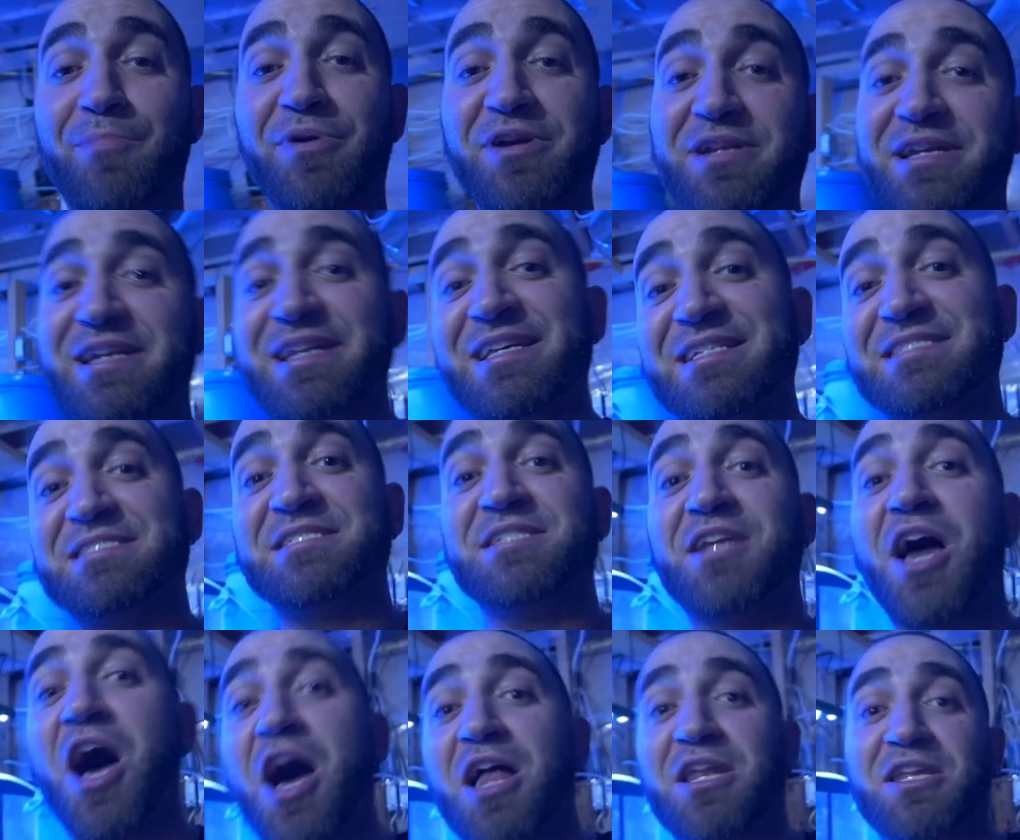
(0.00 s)
But it is
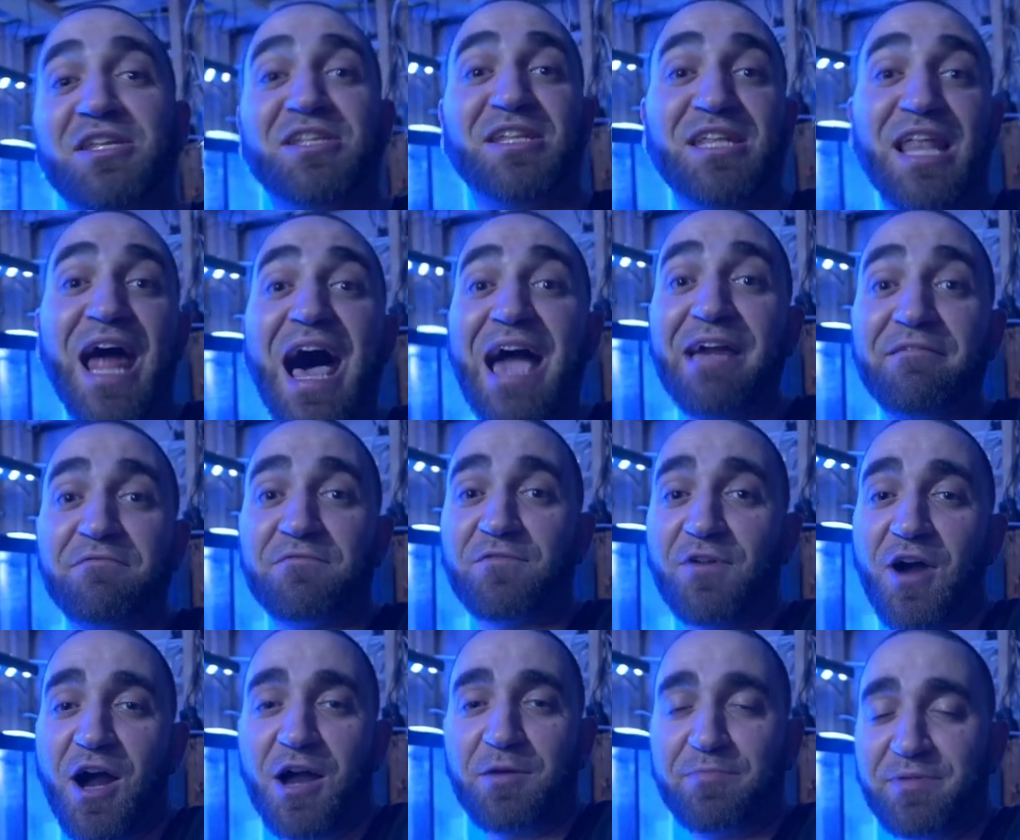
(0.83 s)
not live
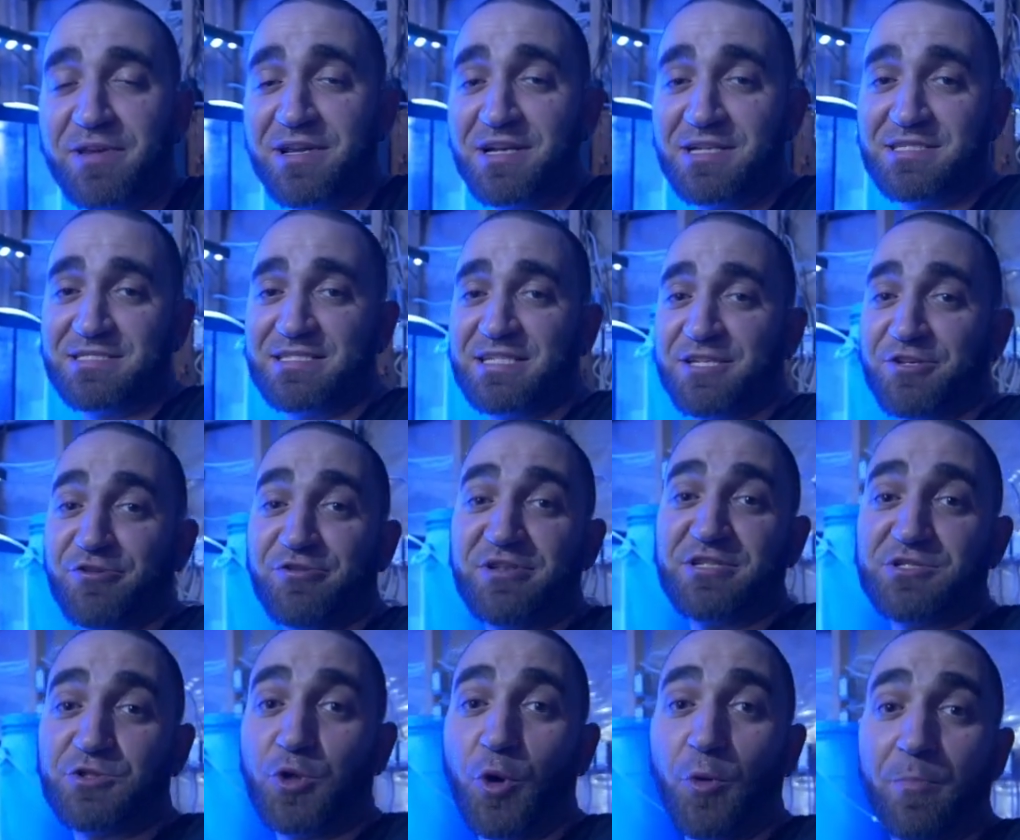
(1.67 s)
rock because there
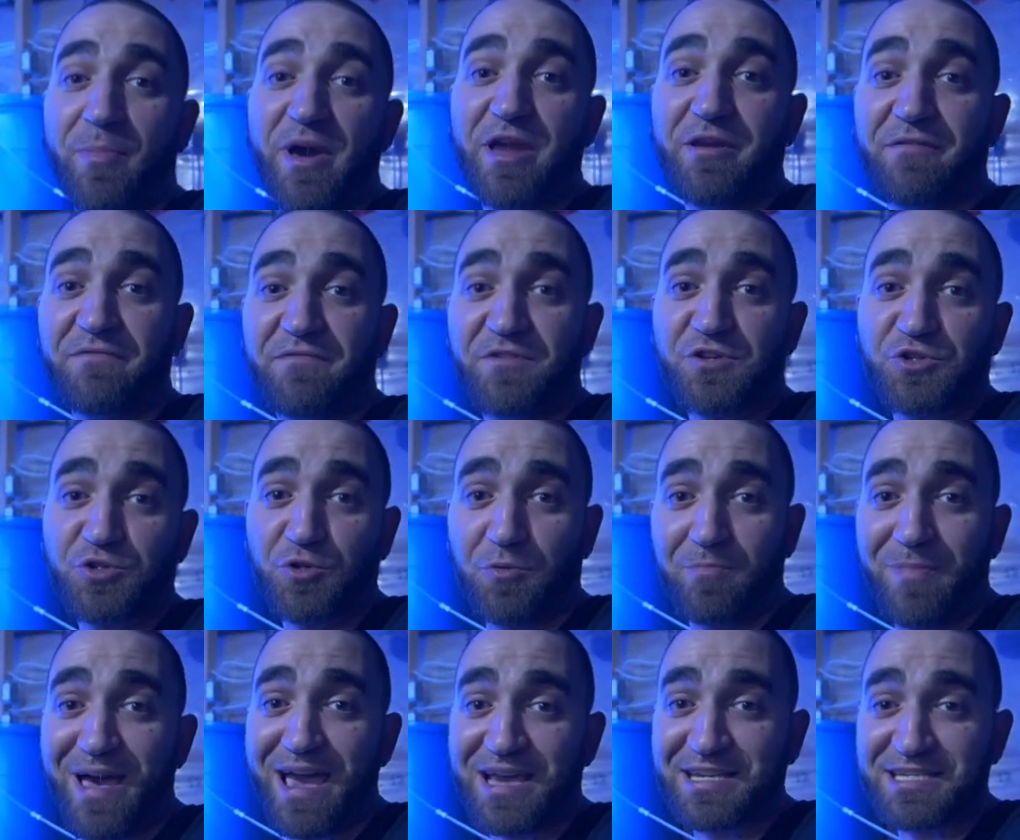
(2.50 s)
is no beneficial
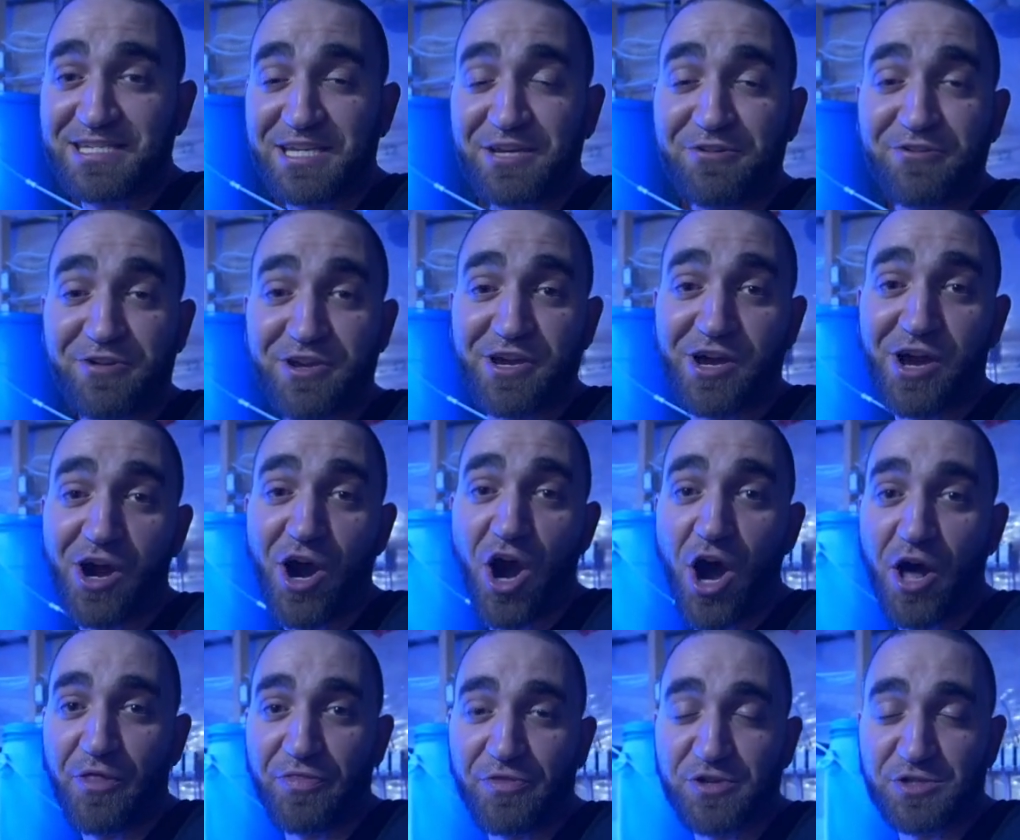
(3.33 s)
bacteria
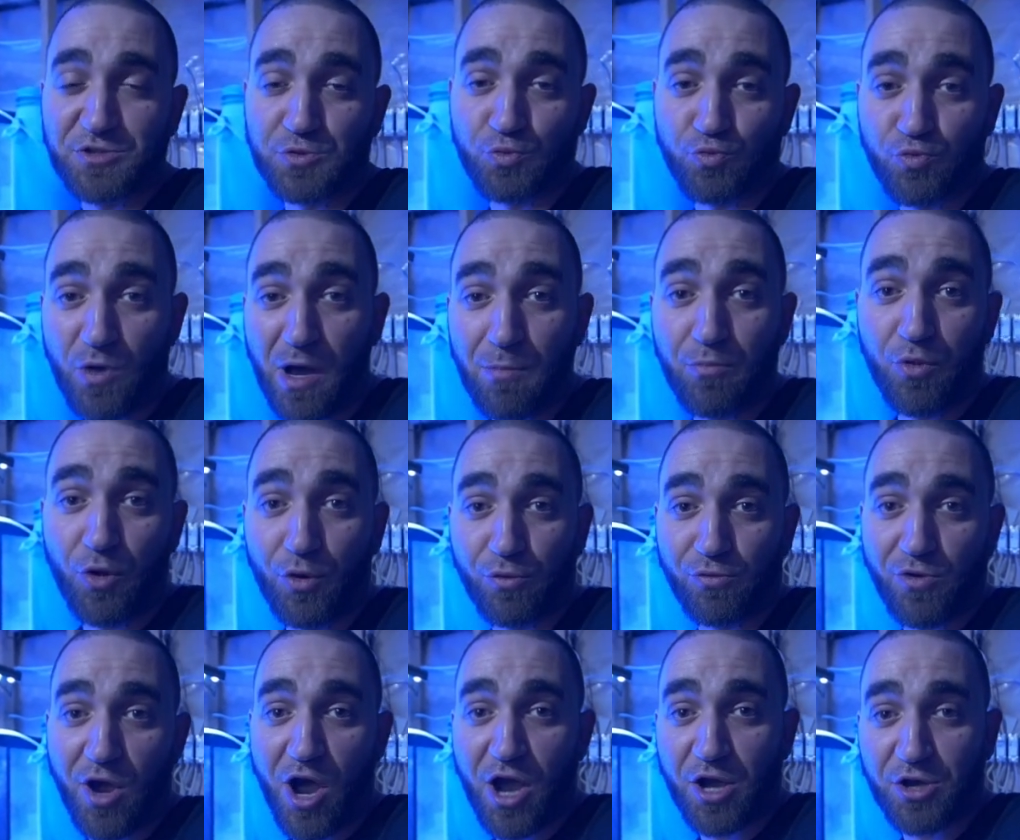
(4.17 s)
on this rubble
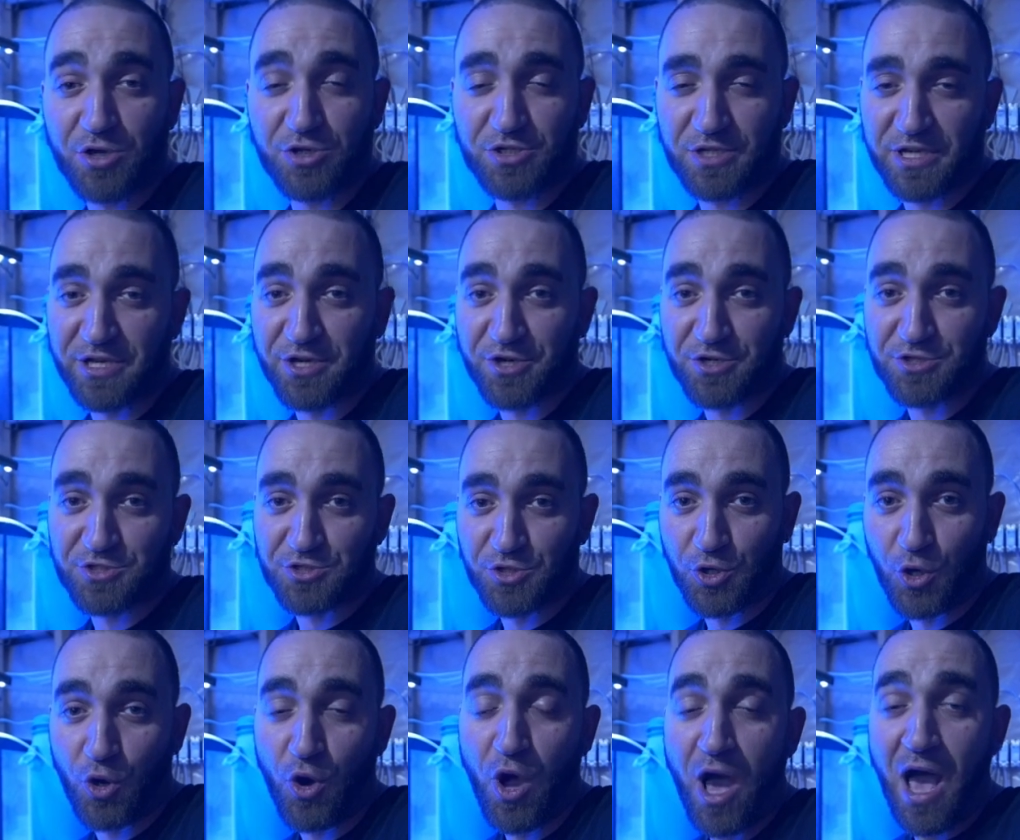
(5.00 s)
rock here.
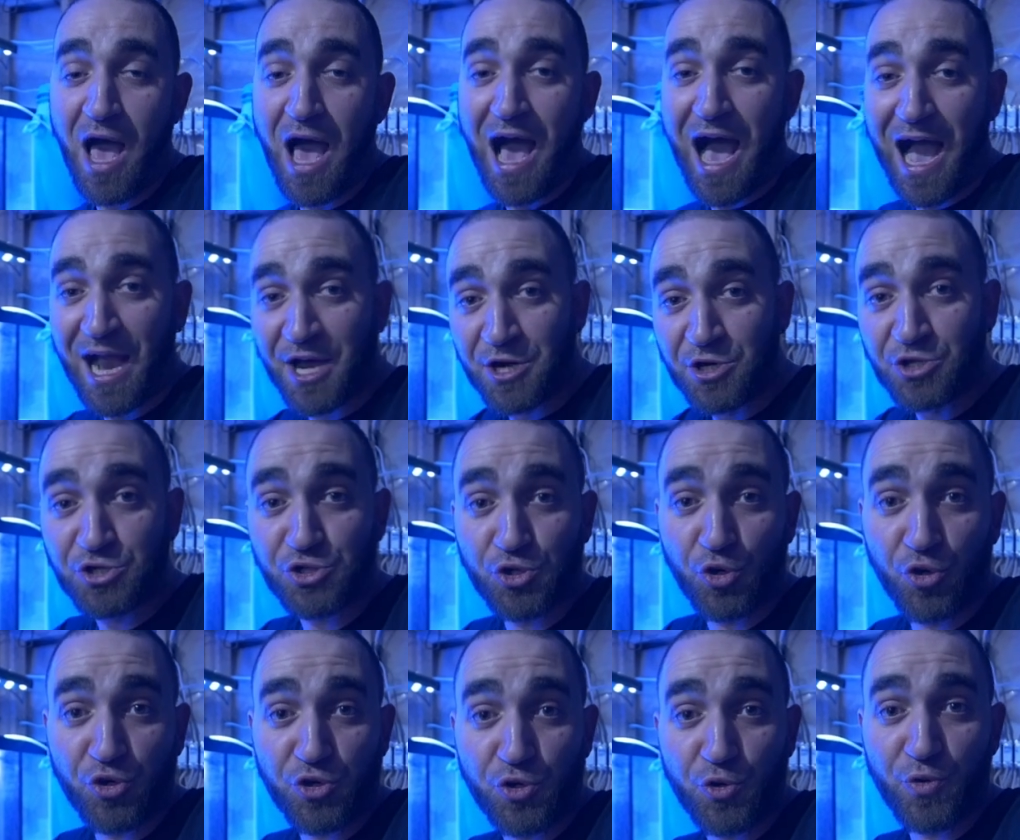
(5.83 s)
So I'm going to
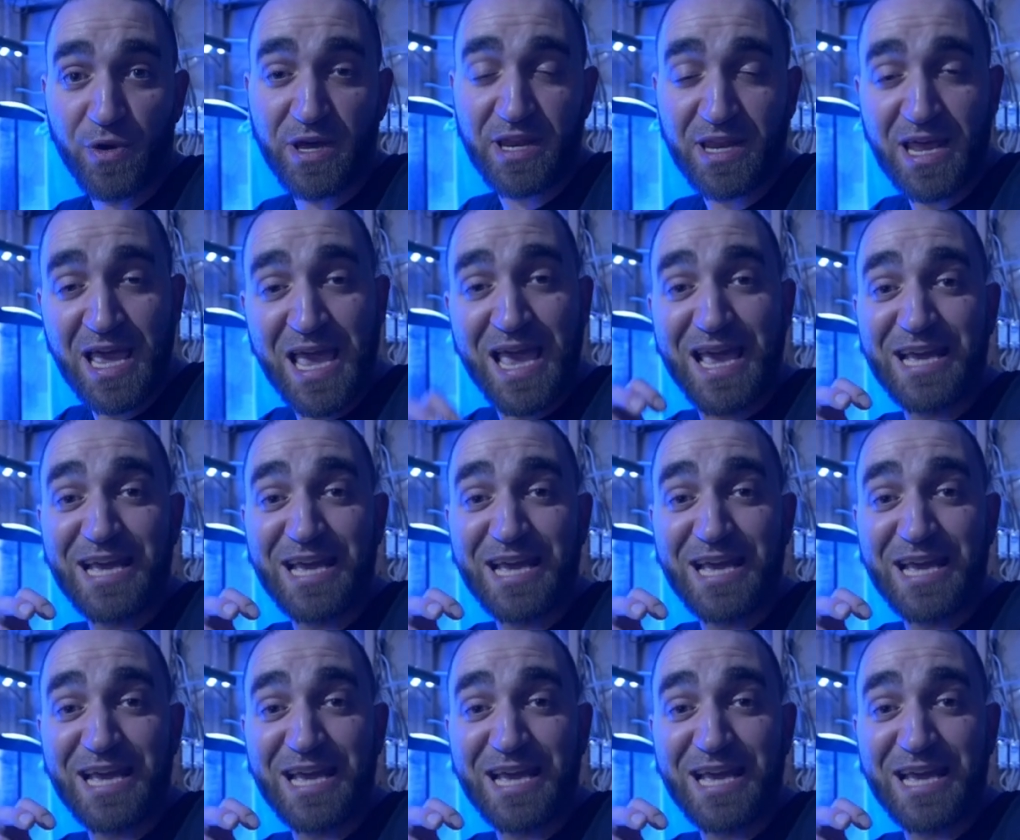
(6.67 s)
show you it.